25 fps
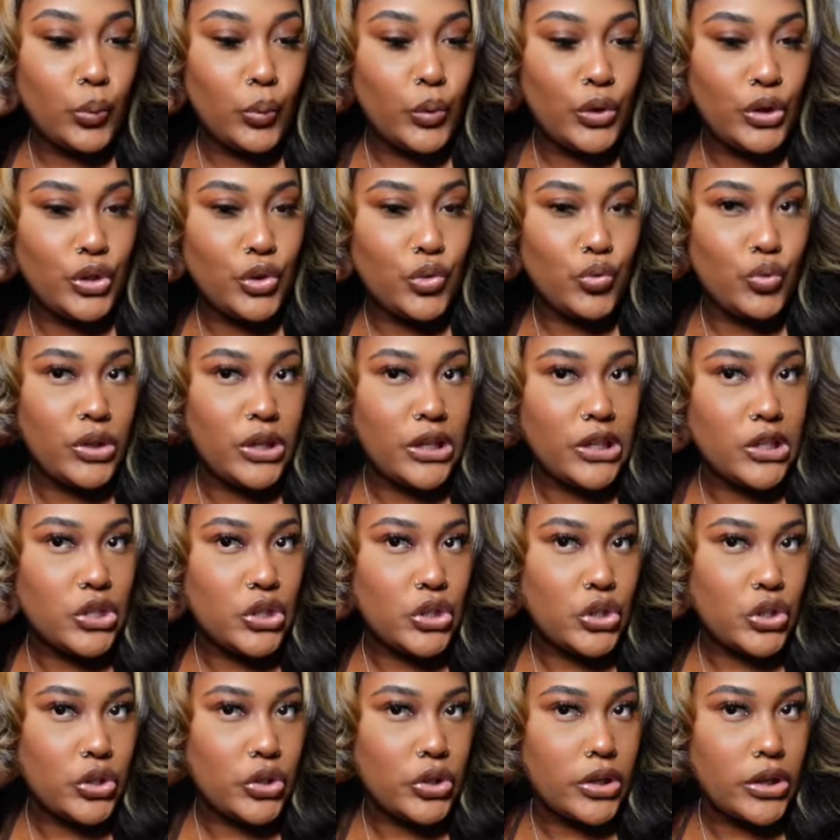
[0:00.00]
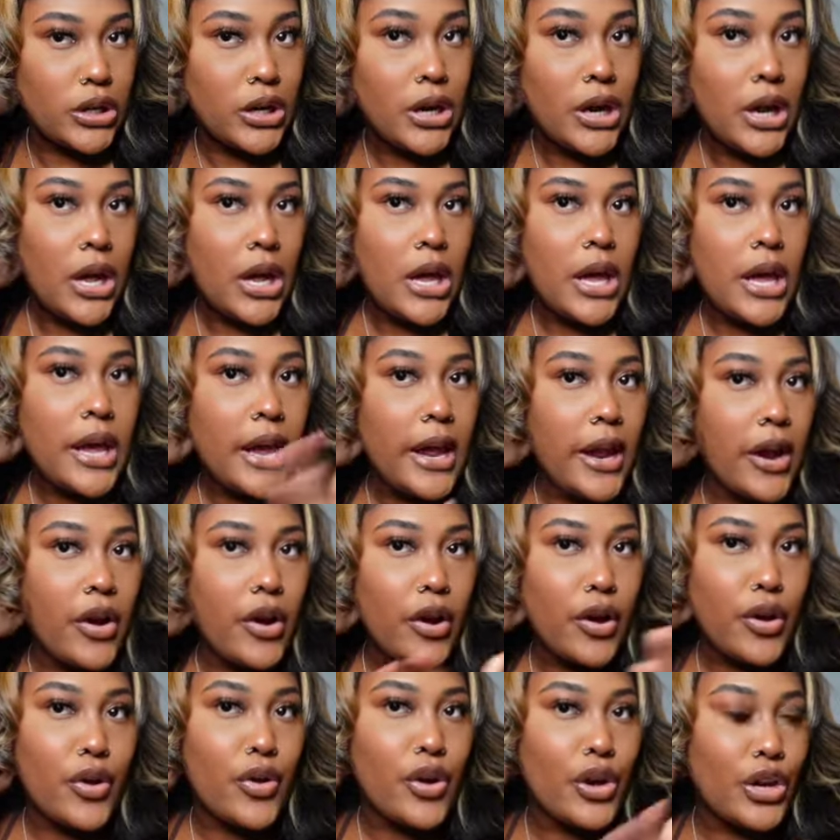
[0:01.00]
when you cut your
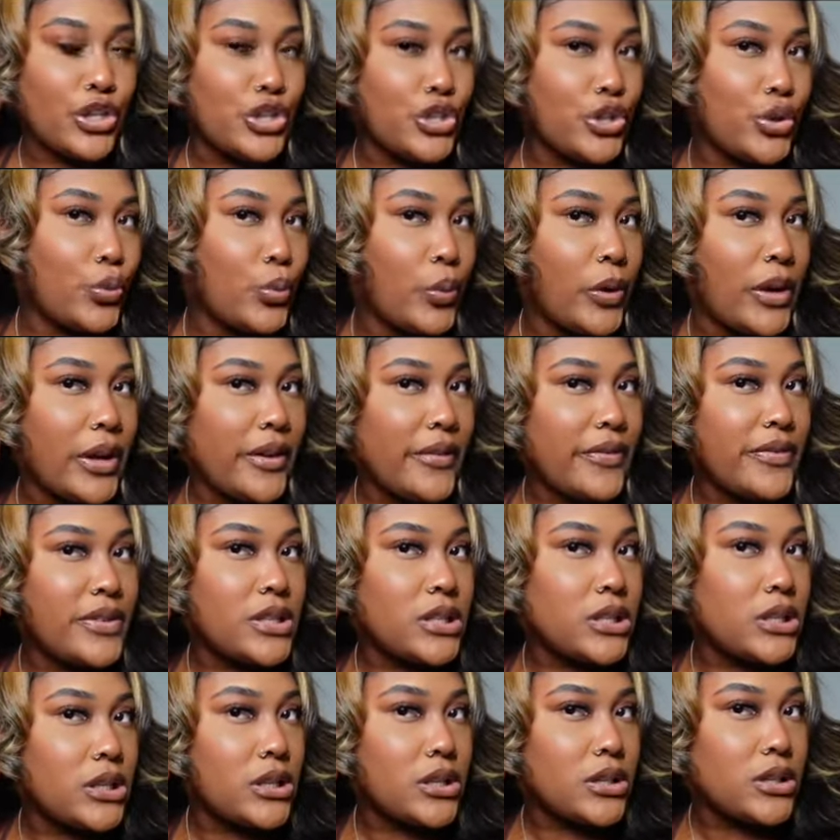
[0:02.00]
hair, you cut your wefts.